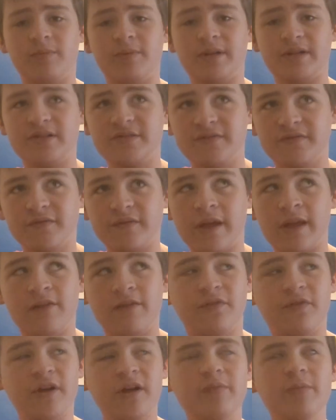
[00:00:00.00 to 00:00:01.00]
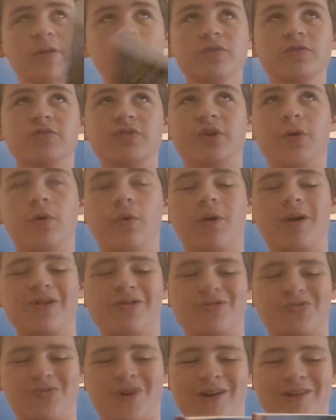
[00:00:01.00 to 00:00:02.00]
but and Frank Miller's one of
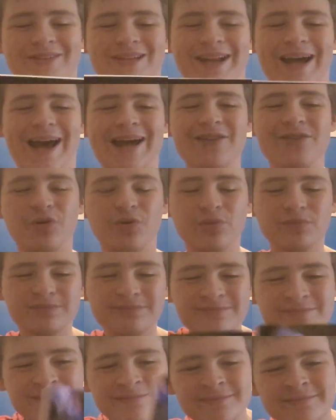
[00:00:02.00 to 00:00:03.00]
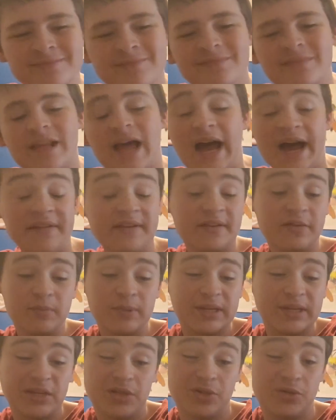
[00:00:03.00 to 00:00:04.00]
those writers that I've never
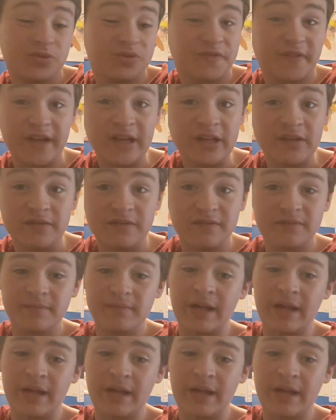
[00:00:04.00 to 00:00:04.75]
been a huge fan of.